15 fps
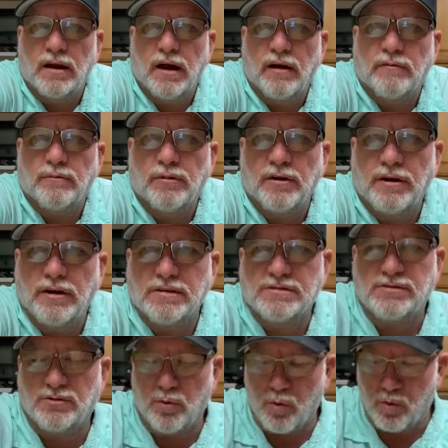have plenty of
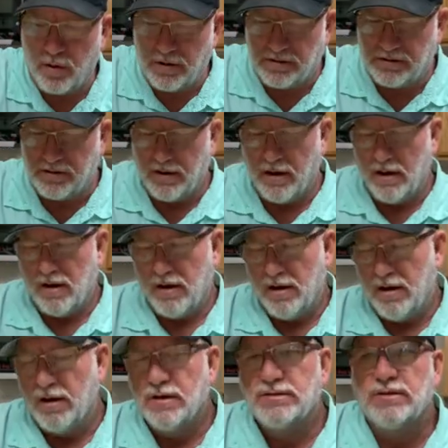storage.
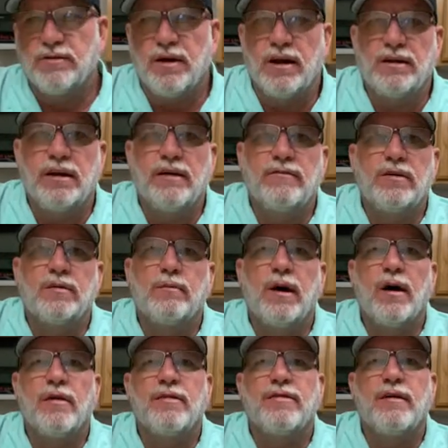So that'd give you
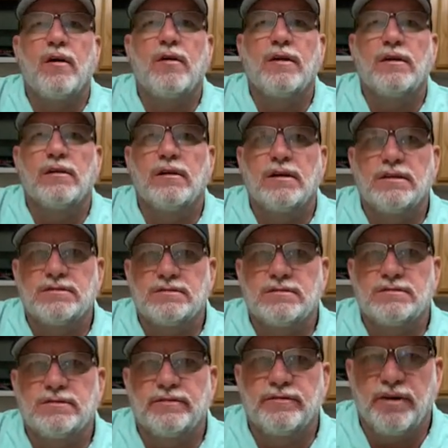about 30
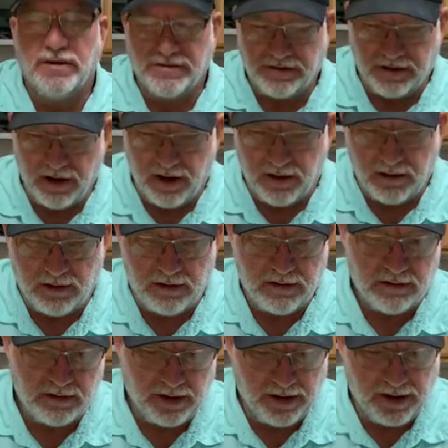lizards of each color
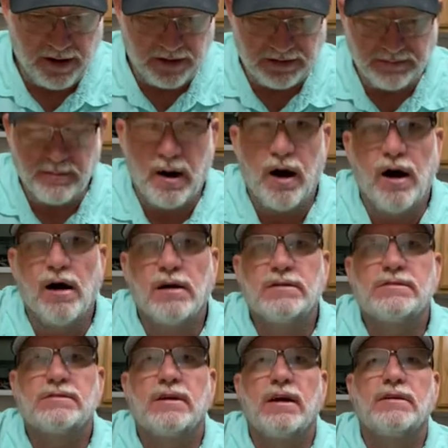in each
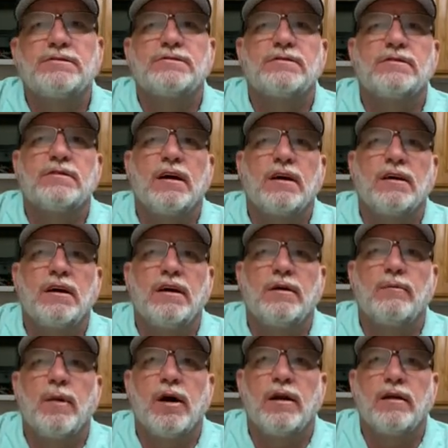box. That should take
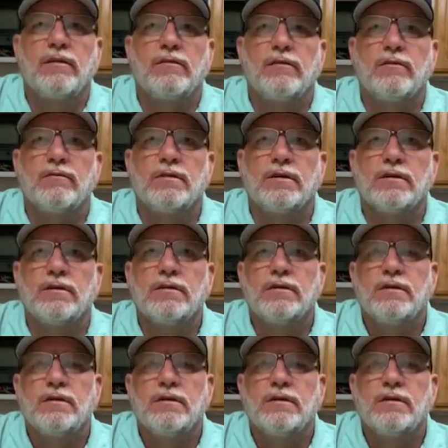anybody through